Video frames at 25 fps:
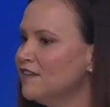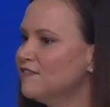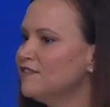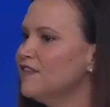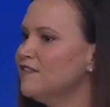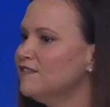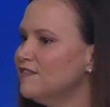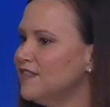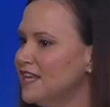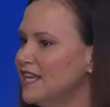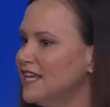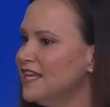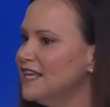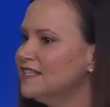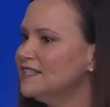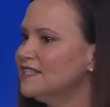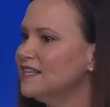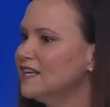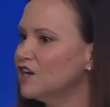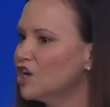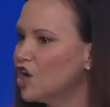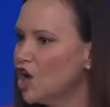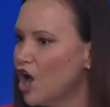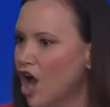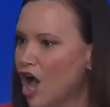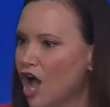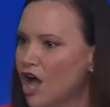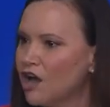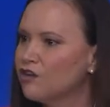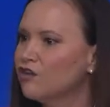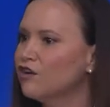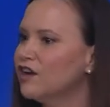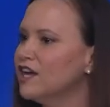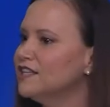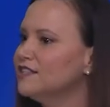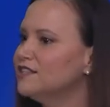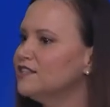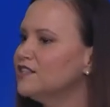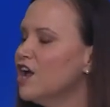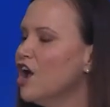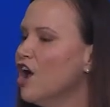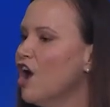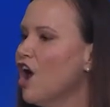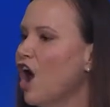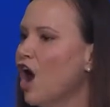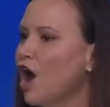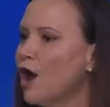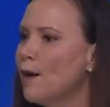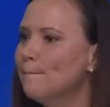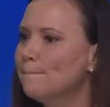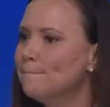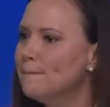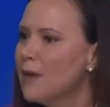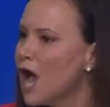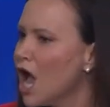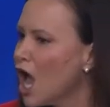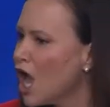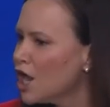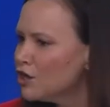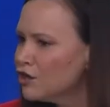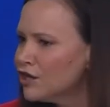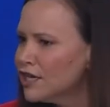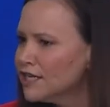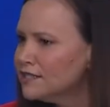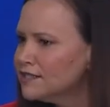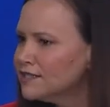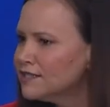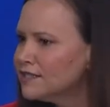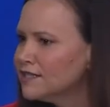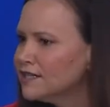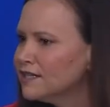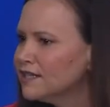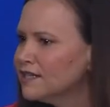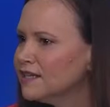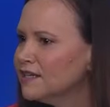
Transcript: that these in Congress are moderates.